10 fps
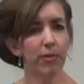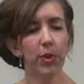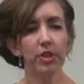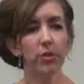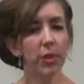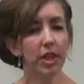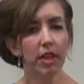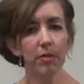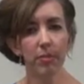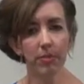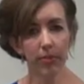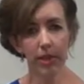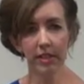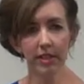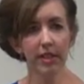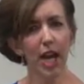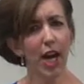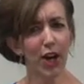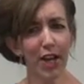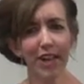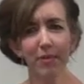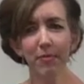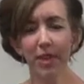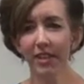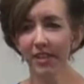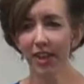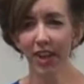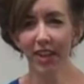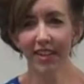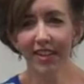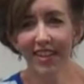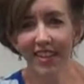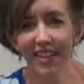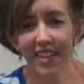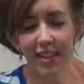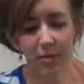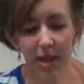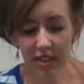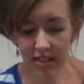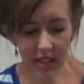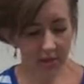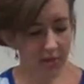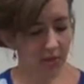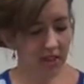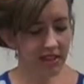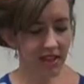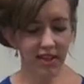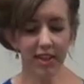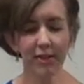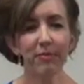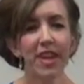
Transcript: Prince William, Prince Harry, bless his heart. His parents named him Prince Harry.